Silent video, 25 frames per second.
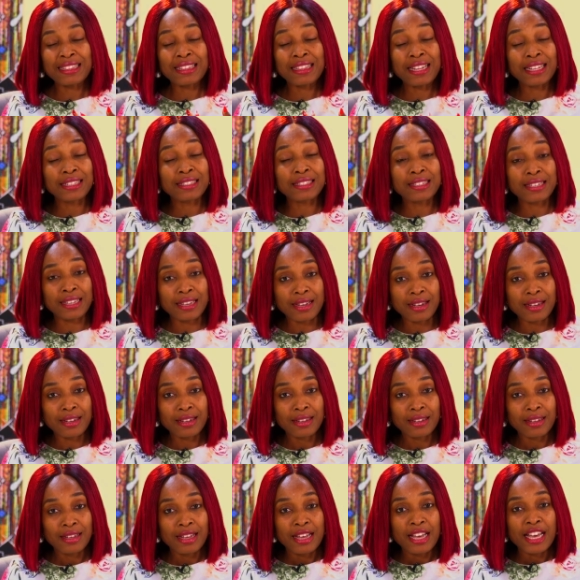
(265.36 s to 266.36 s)
athletic,
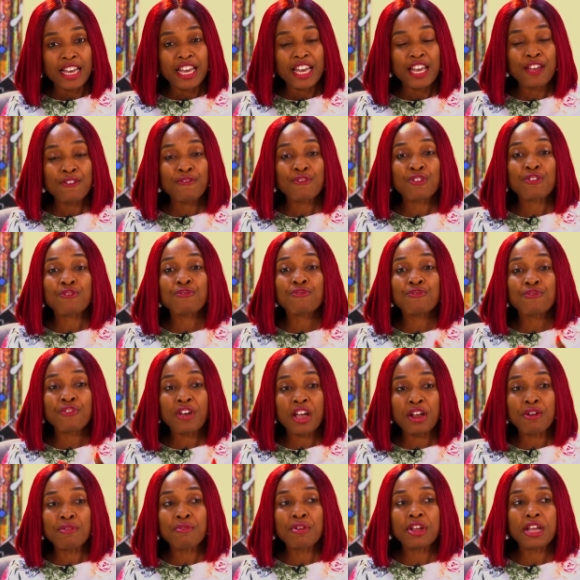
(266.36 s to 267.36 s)
if you're
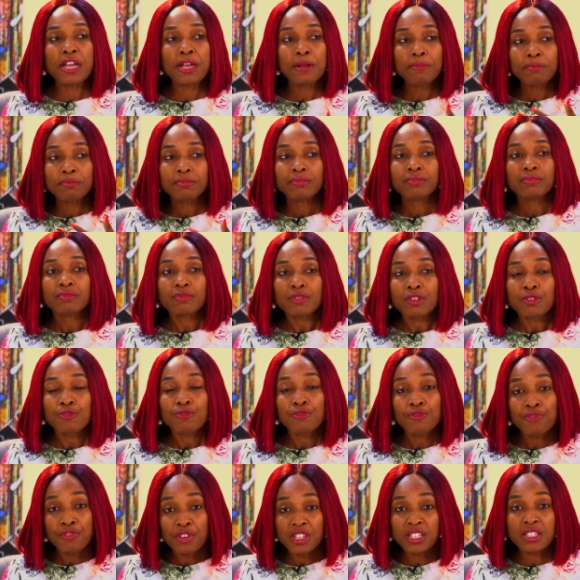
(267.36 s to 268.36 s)
very
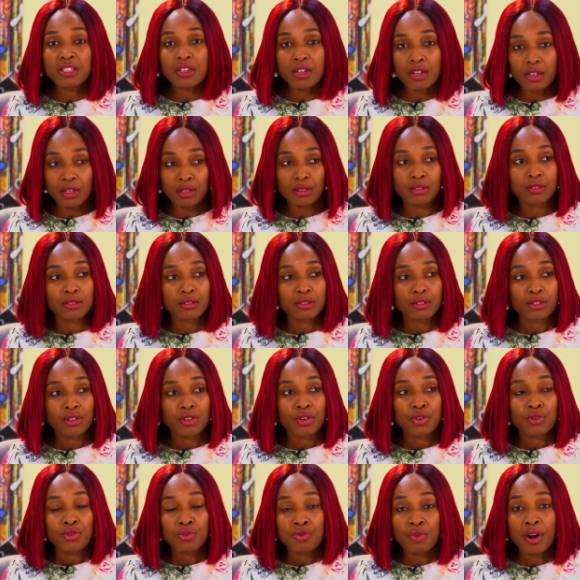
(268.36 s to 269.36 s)
physical,
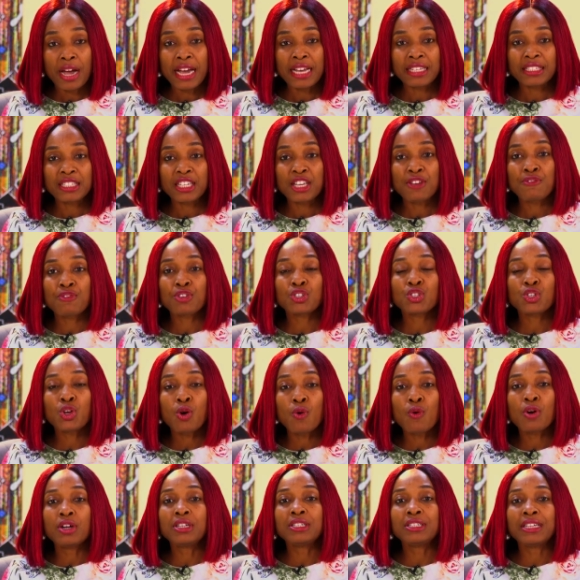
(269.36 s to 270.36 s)
right? If you're
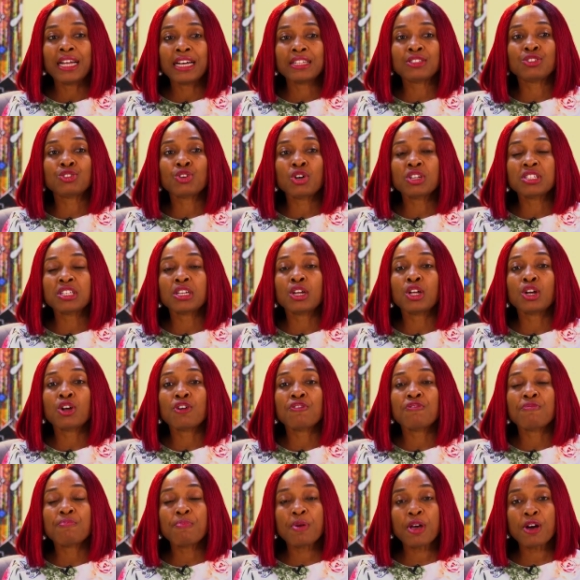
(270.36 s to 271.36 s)
someone that does a lot
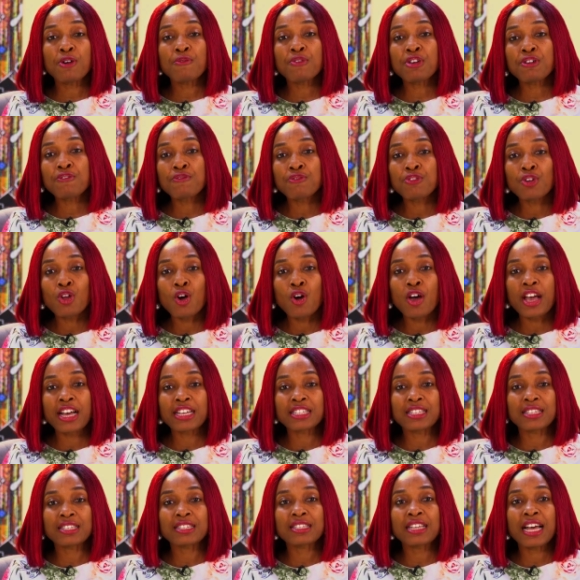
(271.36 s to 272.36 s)
of pelvic floor
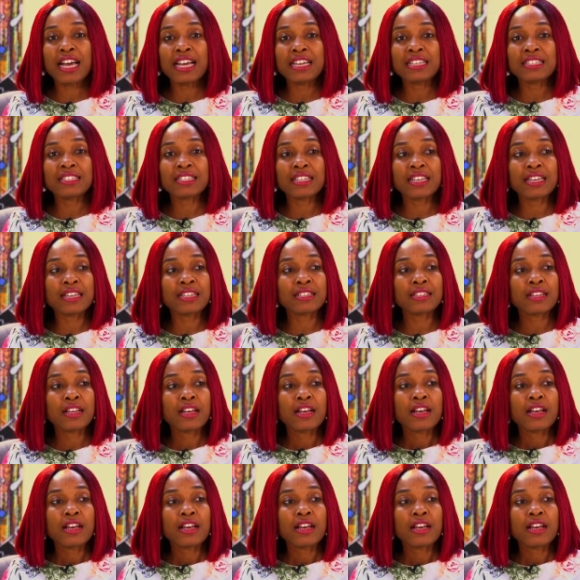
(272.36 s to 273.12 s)
exercises,